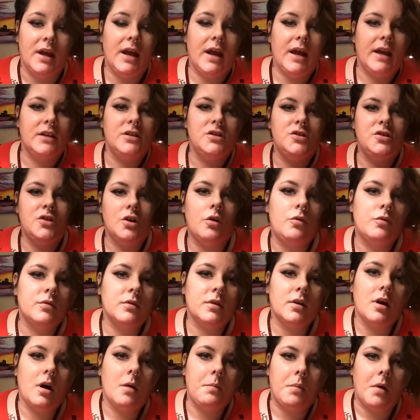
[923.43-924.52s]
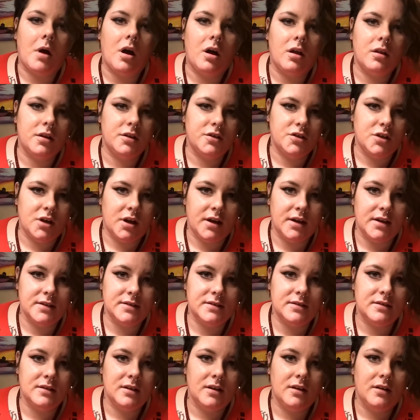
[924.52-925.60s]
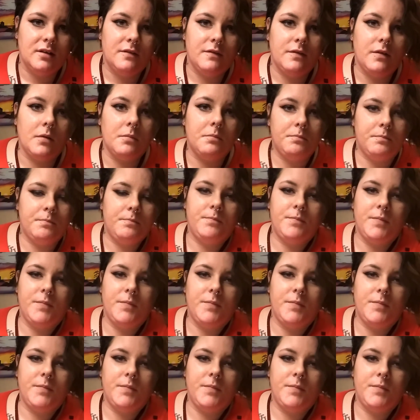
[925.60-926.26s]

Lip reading: and don't apologize for